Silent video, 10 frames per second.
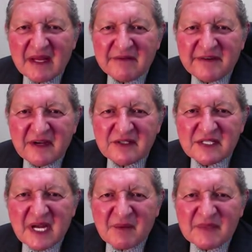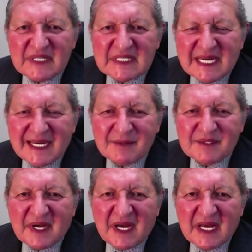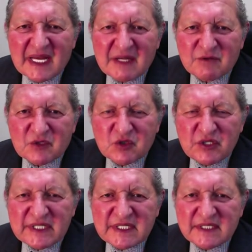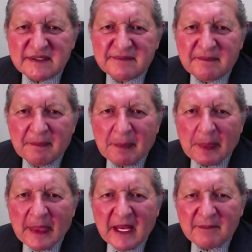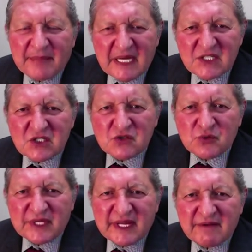Folks, how many times I have treated patients with